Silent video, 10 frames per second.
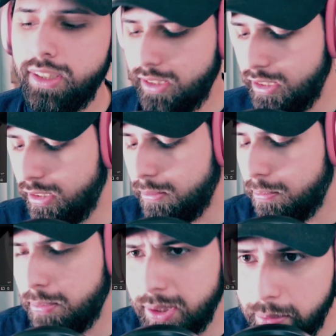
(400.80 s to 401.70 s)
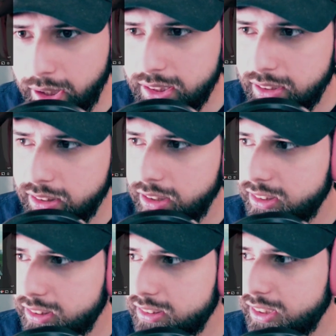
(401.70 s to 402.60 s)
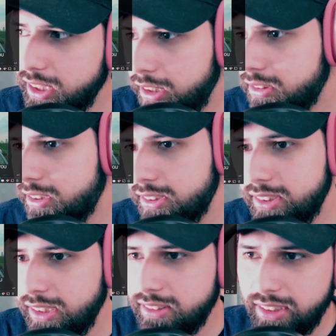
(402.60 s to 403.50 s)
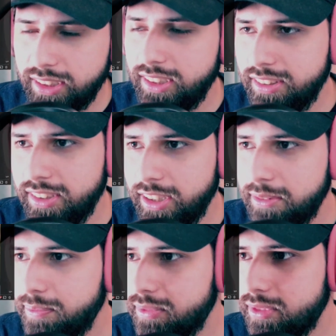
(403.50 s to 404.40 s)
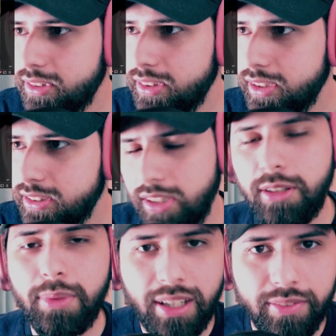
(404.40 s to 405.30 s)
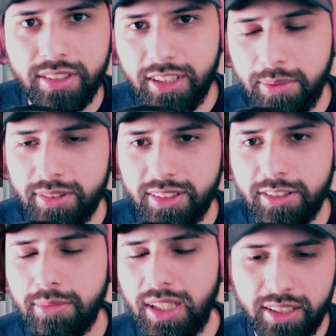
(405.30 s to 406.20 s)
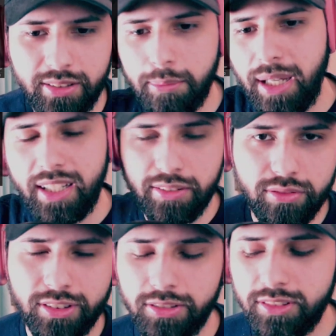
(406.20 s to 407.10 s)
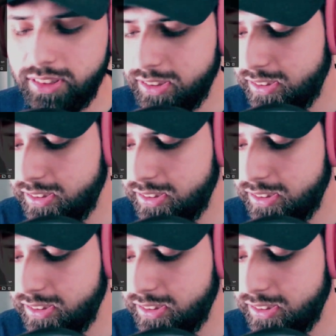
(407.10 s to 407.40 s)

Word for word: Um, but breaking down the lyrics as I go. So it sounds like he, you know, he's talking about having demons in his mind, the bad influences,